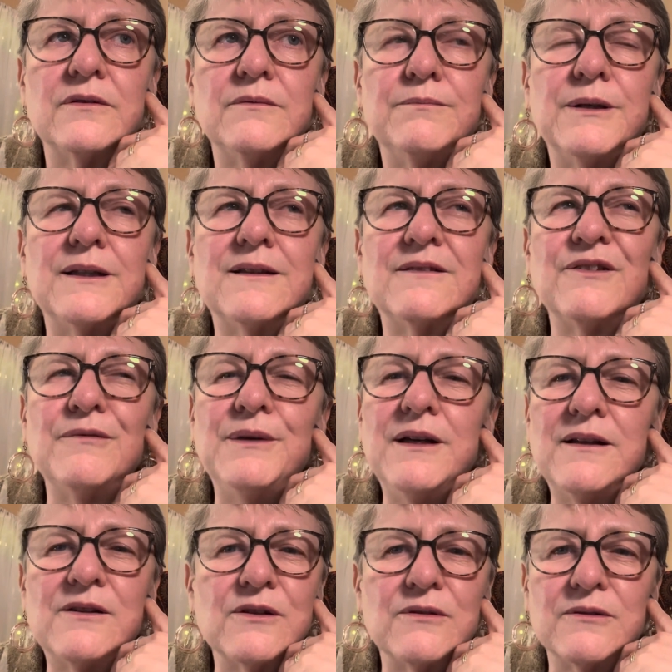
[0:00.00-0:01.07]
But for me,
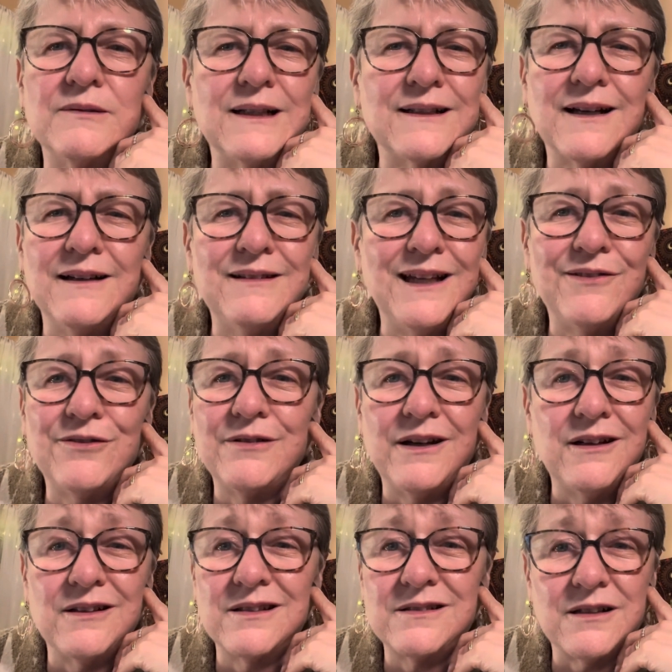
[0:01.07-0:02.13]
it's sort of like, I never read
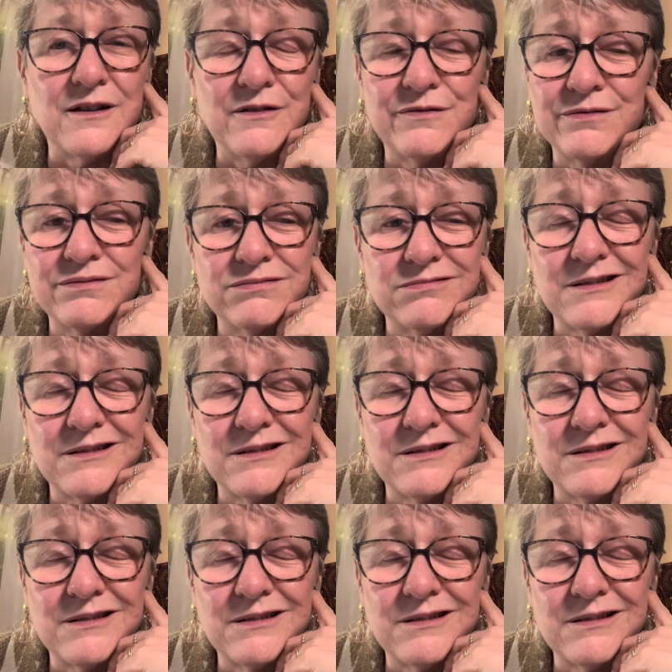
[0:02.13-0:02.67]
her stuff.